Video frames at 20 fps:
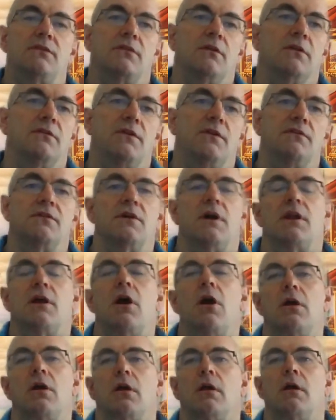So if they've got
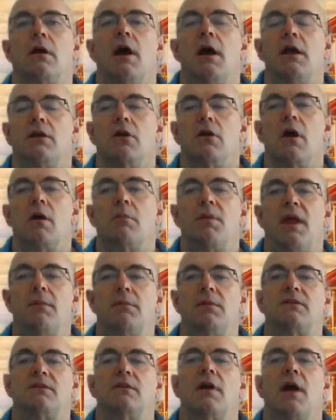high car
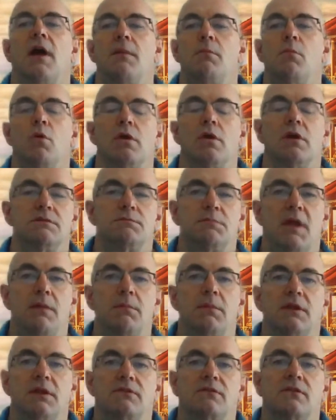payments and high mortgage
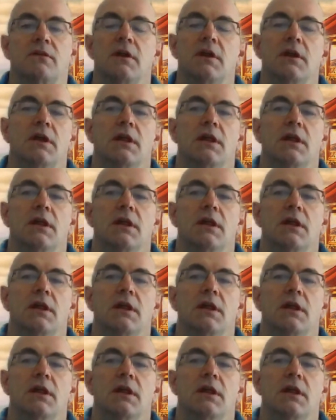payments,